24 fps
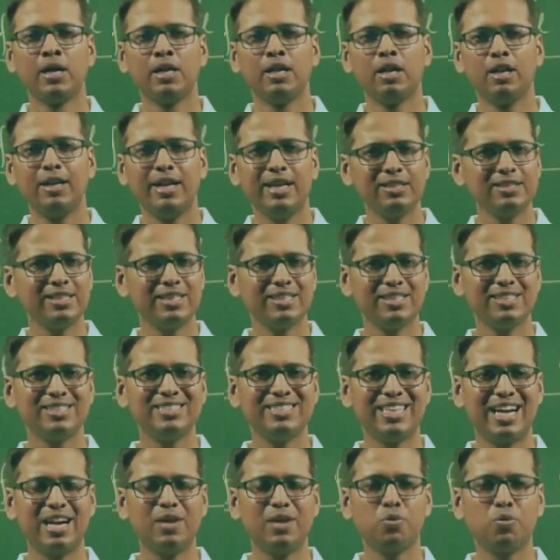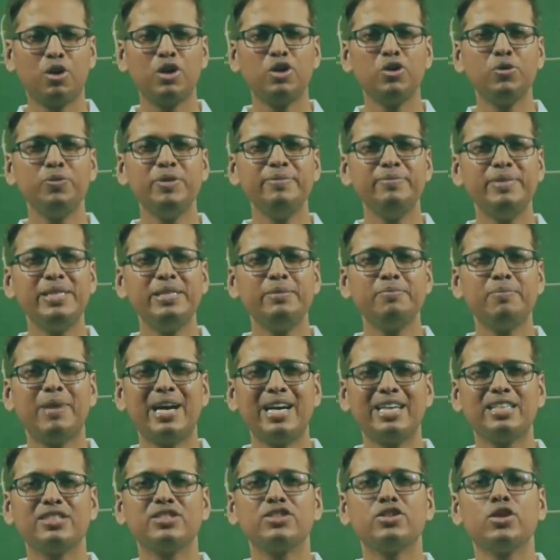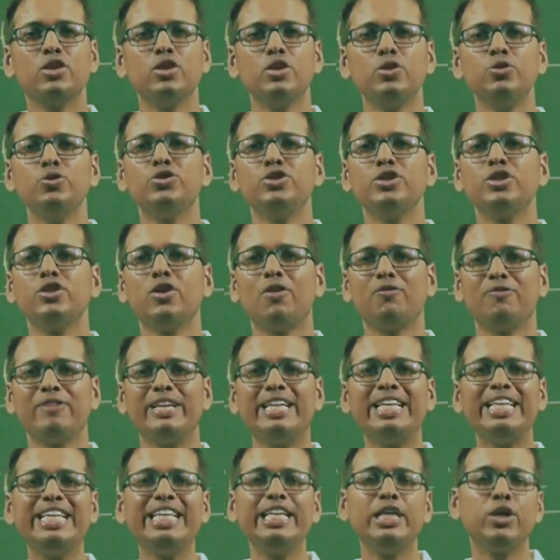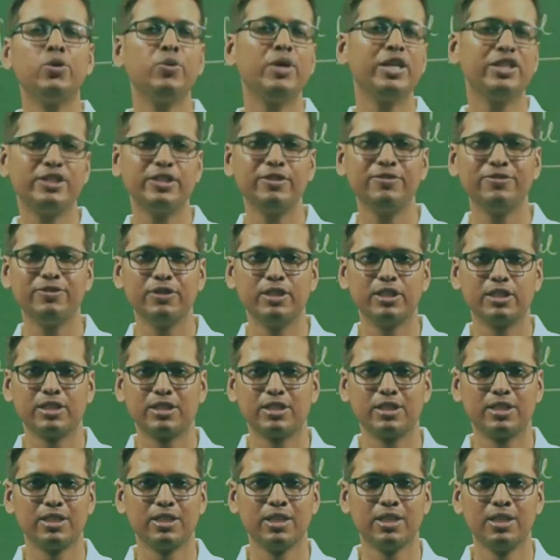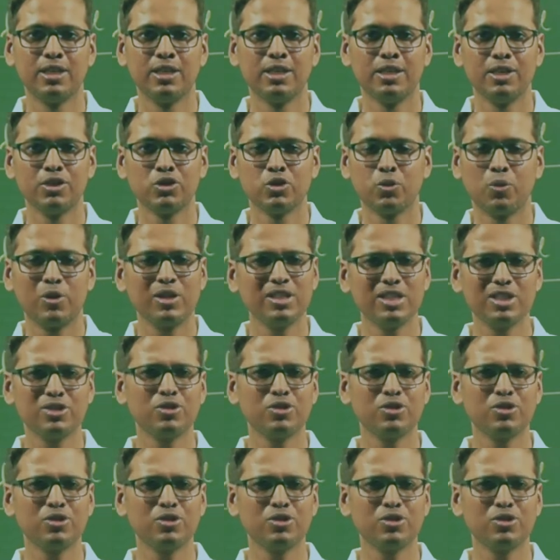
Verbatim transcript: Now let us understand what do we mean by a solution of an equation first. So what is the